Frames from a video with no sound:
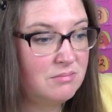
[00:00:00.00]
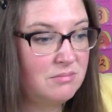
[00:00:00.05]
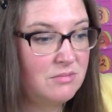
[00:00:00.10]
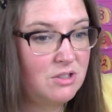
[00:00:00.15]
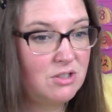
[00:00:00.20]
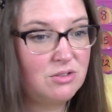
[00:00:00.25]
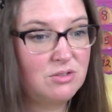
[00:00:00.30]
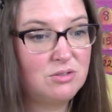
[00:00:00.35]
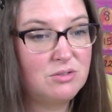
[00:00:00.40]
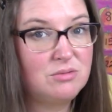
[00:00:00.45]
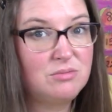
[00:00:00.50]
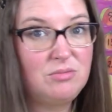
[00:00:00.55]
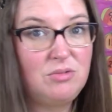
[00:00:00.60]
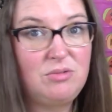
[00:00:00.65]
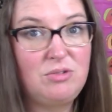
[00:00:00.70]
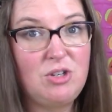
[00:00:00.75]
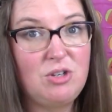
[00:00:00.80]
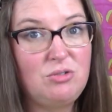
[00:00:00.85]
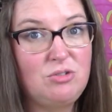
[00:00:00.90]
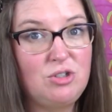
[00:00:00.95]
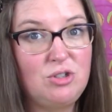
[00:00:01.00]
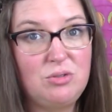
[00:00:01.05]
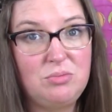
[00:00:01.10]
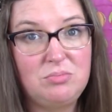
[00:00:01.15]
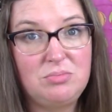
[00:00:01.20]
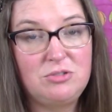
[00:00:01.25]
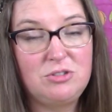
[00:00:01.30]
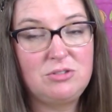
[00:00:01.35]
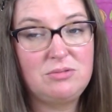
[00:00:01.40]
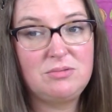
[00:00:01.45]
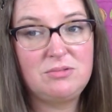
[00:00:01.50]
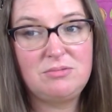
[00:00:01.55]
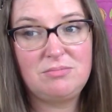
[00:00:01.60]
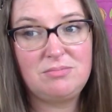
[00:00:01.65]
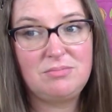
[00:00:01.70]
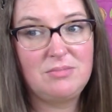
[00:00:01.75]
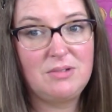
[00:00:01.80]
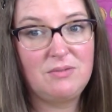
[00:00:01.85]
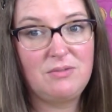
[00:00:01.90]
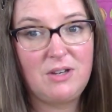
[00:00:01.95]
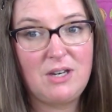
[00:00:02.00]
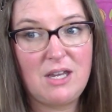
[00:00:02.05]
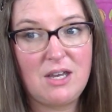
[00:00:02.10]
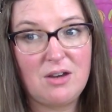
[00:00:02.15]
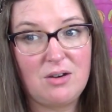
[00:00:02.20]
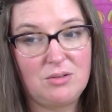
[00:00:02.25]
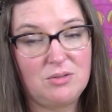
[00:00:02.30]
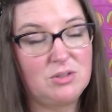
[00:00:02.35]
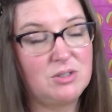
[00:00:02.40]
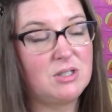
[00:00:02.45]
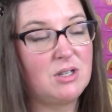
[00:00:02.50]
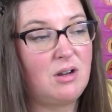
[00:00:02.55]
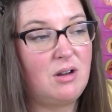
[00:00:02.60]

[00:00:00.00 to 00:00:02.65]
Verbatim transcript: little YouTube videos,